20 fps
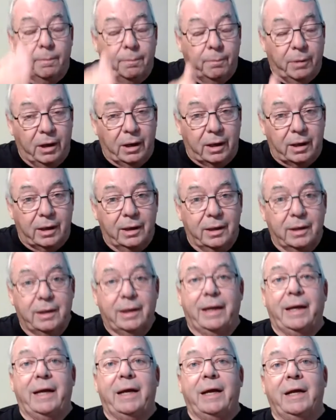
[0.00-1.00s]
punk,
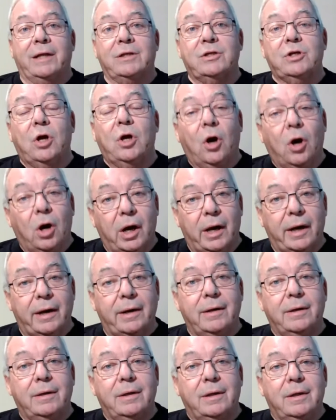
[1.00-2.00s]
it's
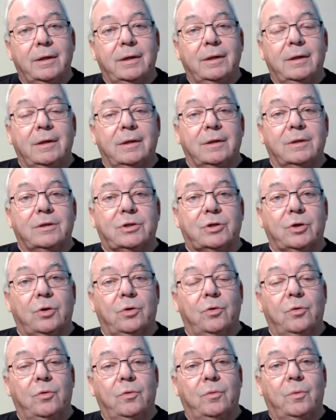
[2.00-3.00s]
gone.
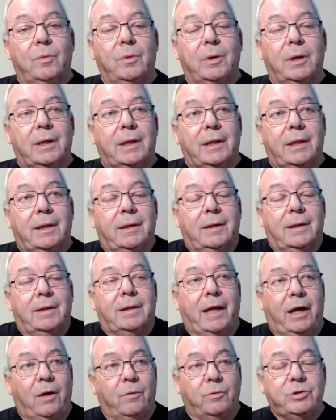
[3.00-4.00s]
So
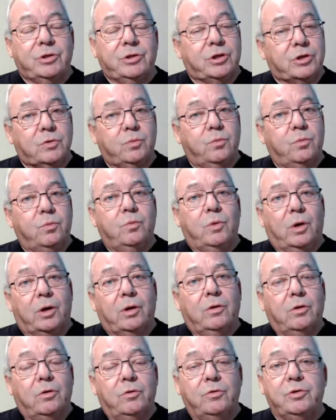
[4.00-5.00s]
that was just one
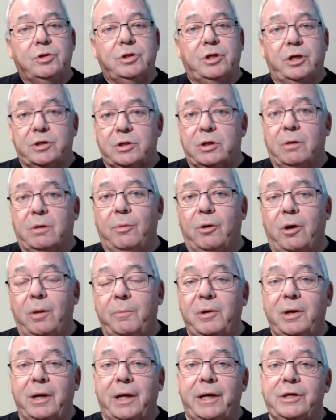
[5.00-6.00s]
of those
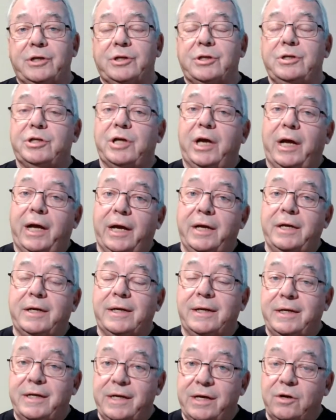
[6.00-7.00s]
discombobulations you had
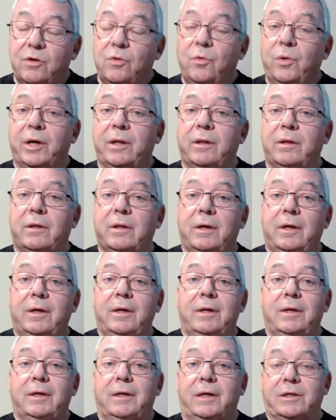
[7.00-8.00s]
to deal with.
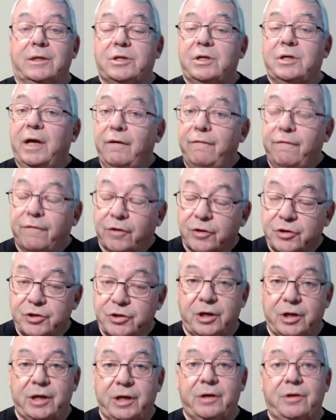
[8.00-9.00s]
It's an
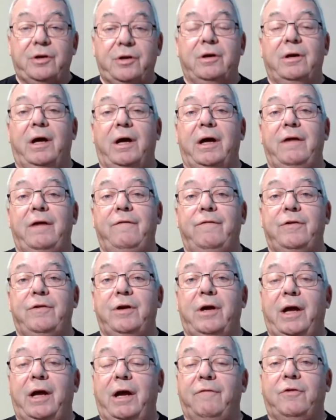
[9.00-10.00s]
adversity in your life, and
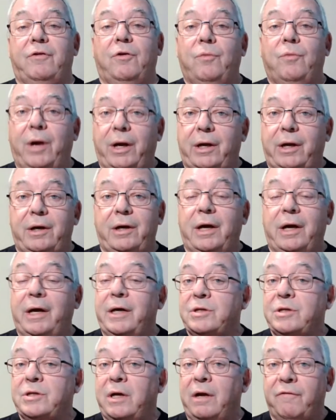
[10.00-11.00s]
you have to
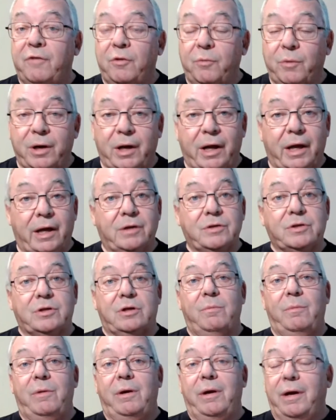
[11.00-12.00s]
recognize that everyone has
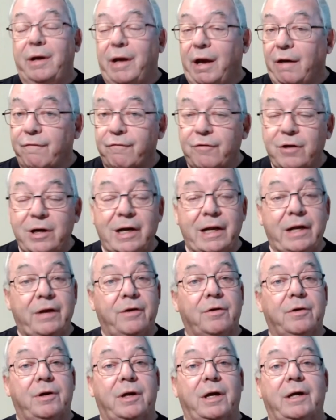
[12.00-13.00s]
them, every
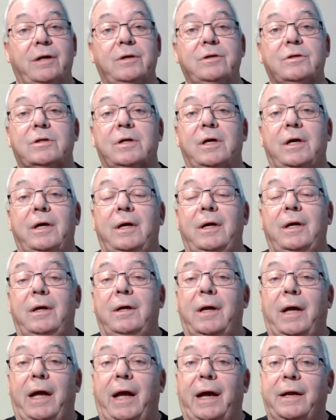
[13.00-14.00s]
leader does.
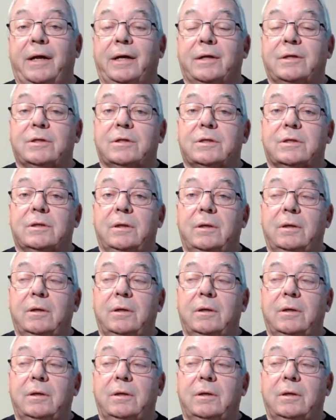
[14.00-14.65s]
And it's